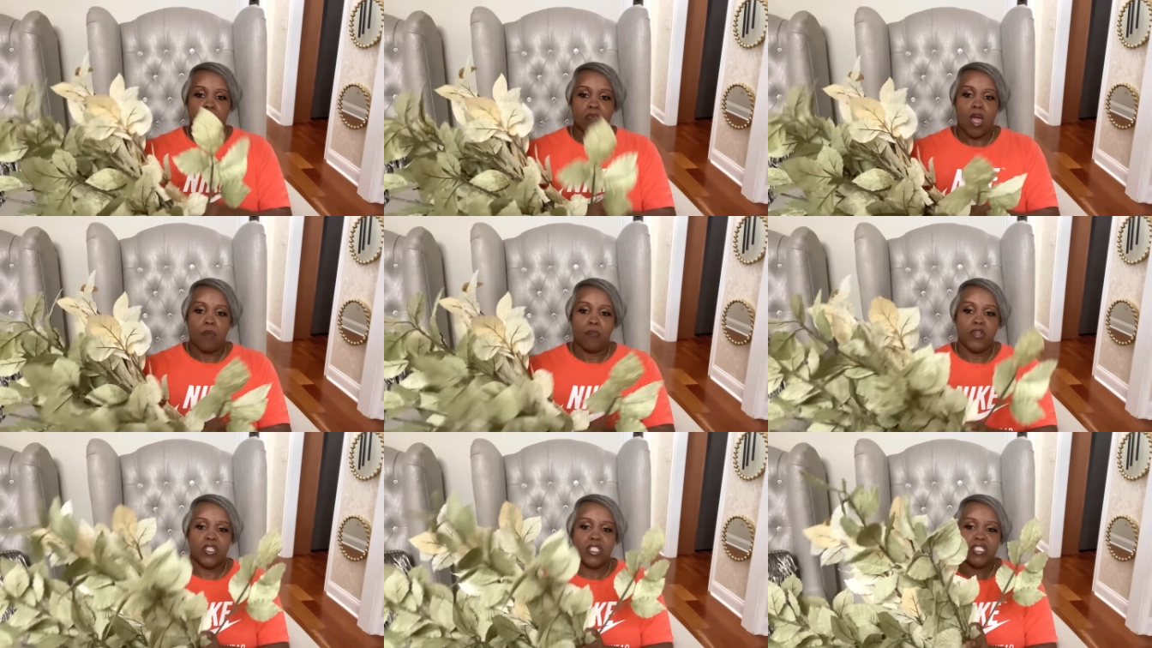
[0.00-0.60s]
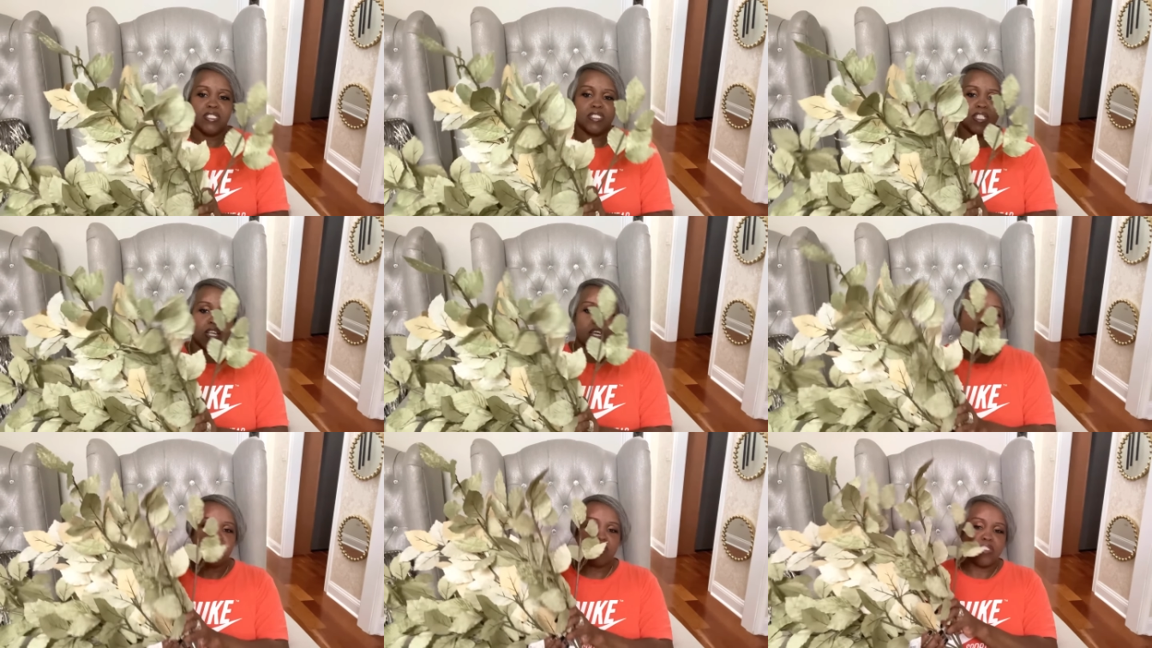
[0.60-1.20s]
I'll put these
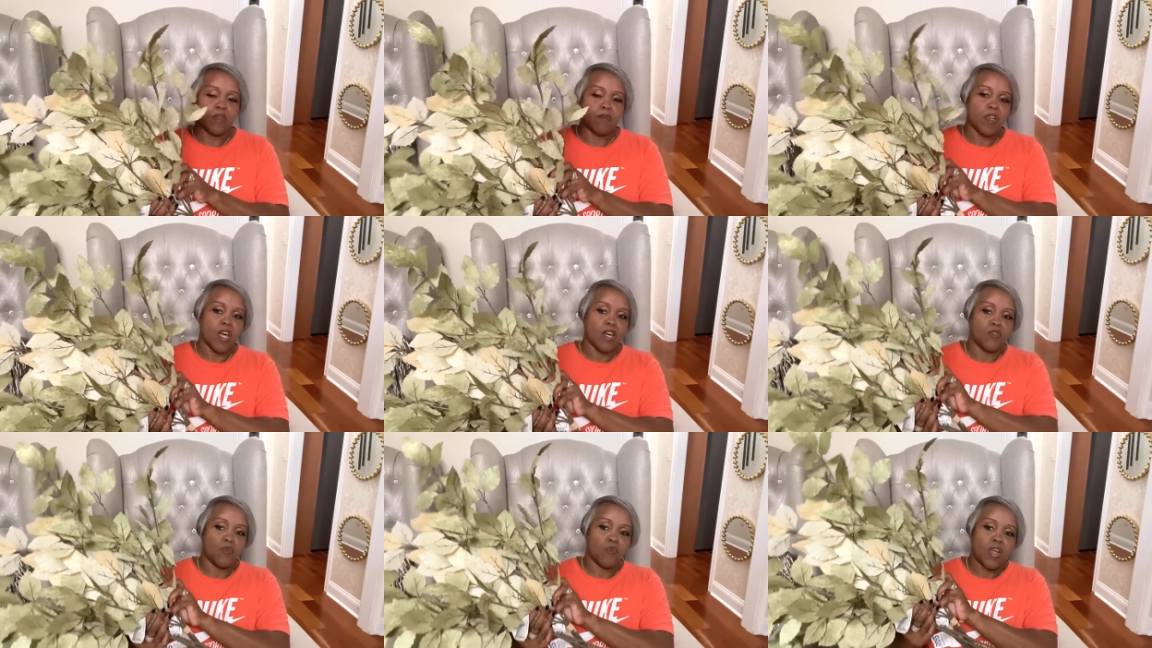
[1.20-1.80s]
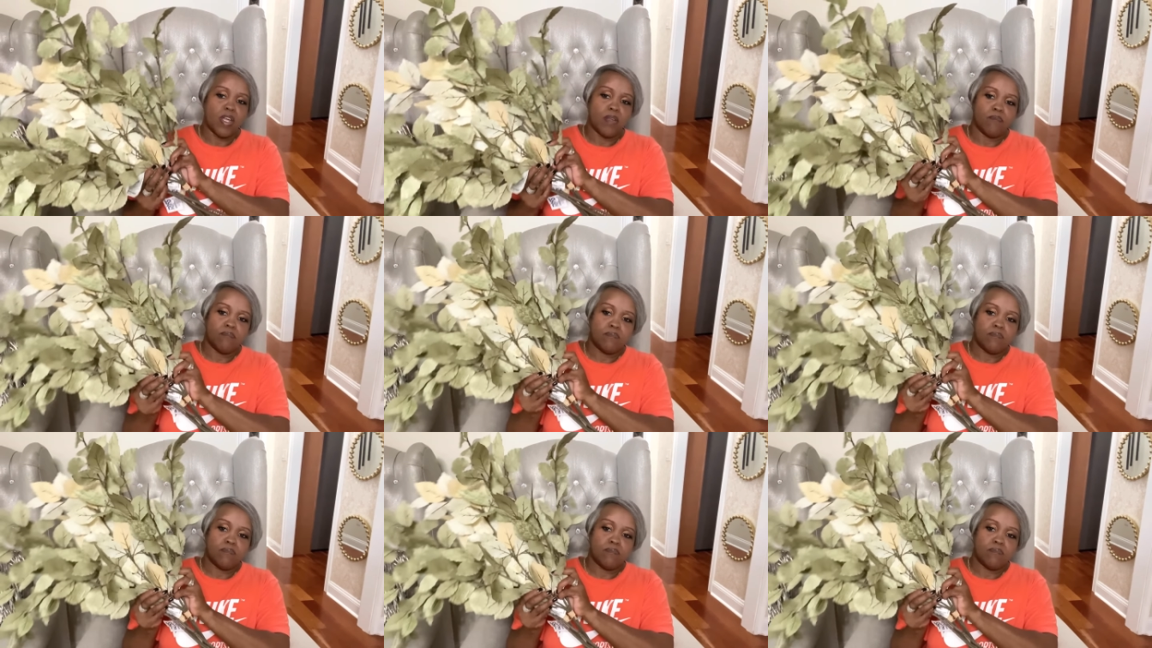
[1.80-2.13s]
together some kind of way.